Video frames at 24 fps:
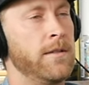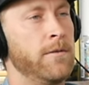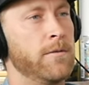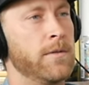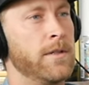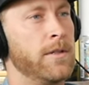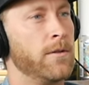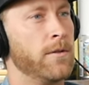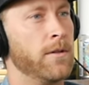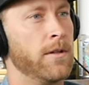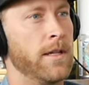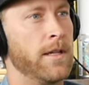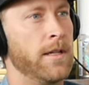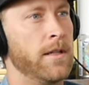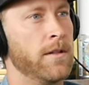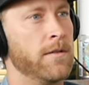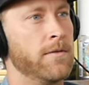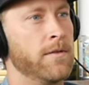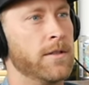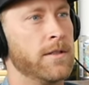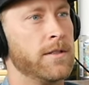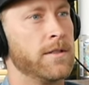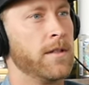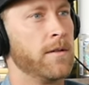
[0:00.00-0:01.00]
We went to Orlando
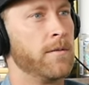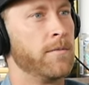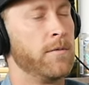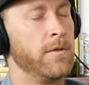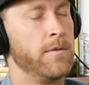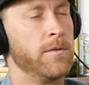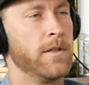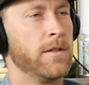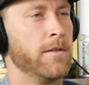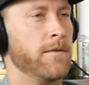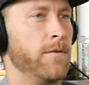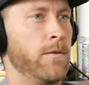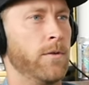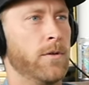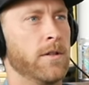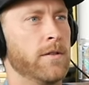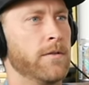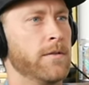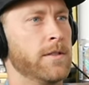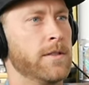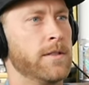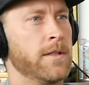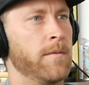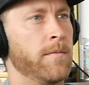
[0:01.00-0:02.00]
for some, we went to Florida
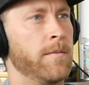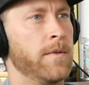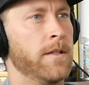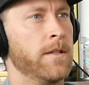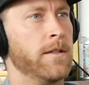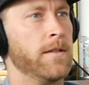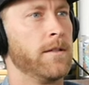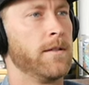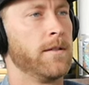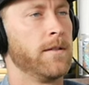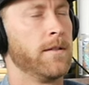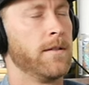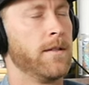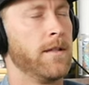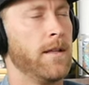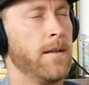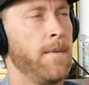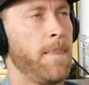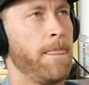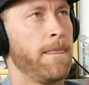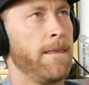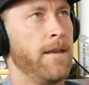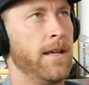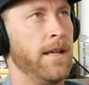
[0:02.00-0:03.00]
for something.
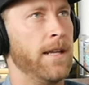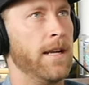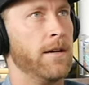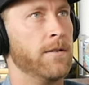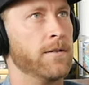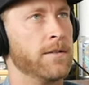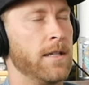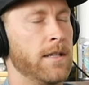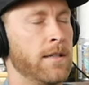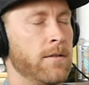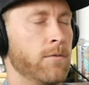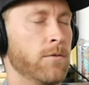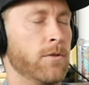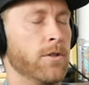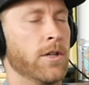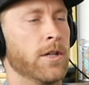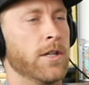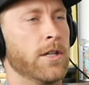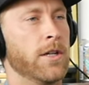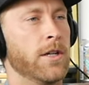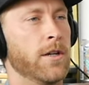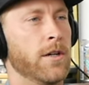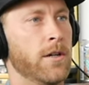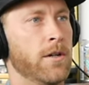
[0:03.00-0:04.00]
And I was like, we're going
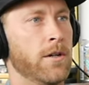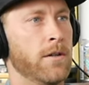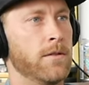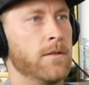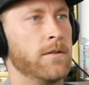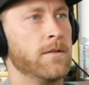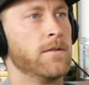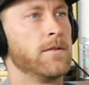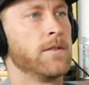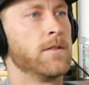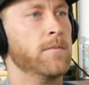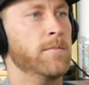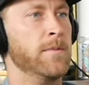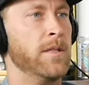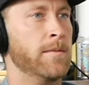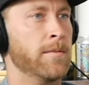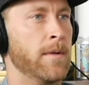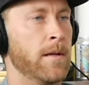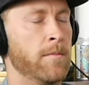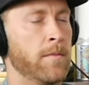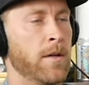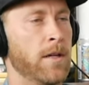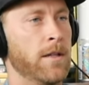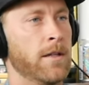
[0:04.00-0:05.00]
to go. So me and
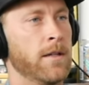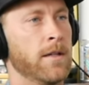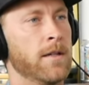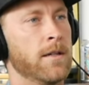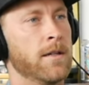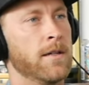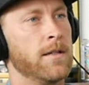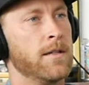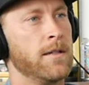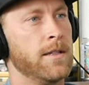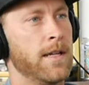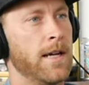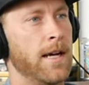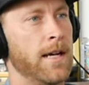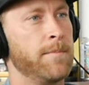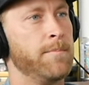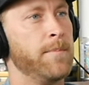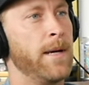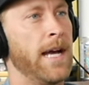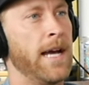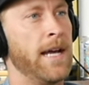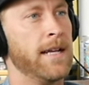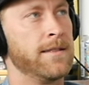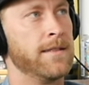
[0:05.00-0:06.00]
my brother got
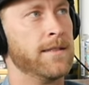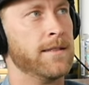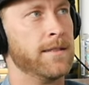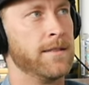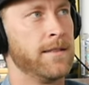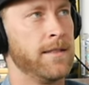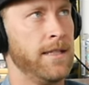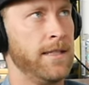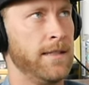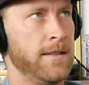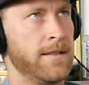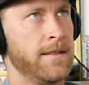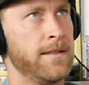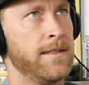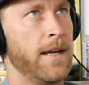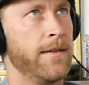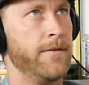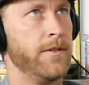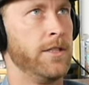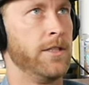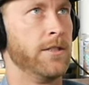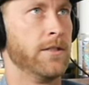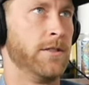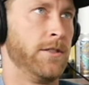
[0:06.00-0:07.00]
passes. He's
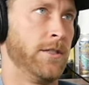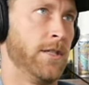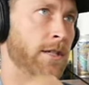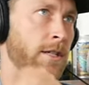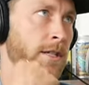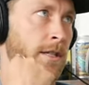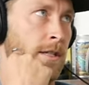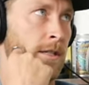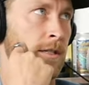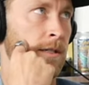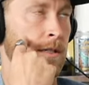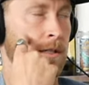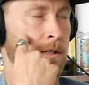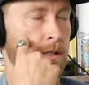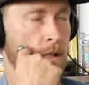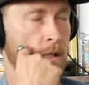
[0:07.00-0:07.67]
seven years younger.